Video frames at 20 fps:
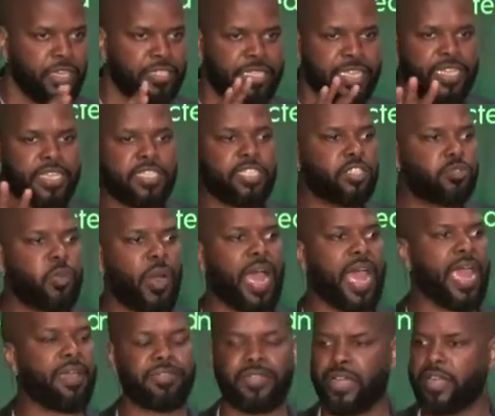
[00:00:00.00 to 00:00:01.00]
See, this is
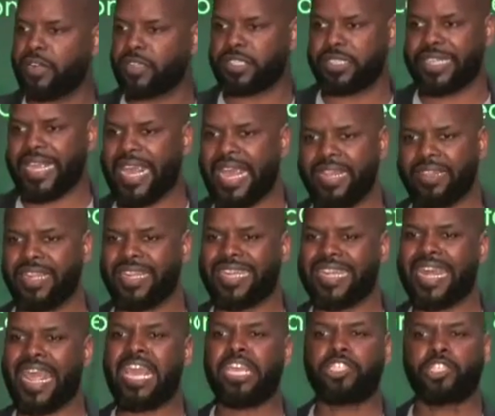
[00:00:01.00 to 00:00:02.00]
why I have to understand the
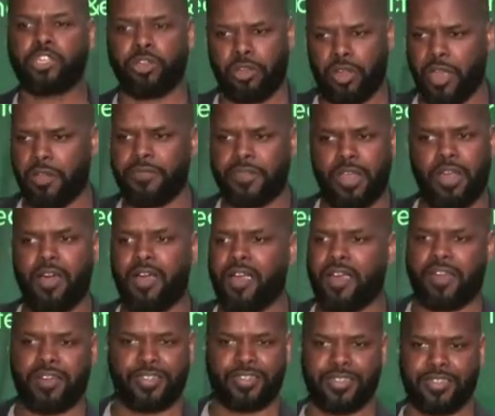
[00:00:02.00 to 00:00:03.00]
nature of the
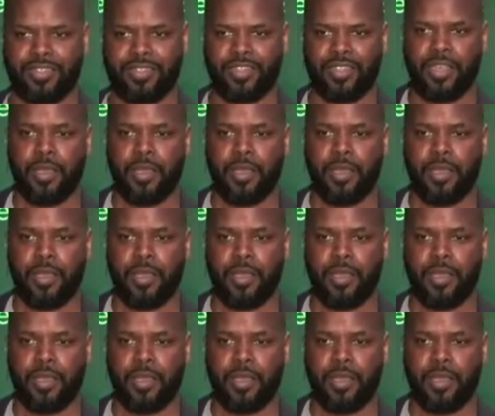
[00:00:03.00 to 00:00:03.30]
heart.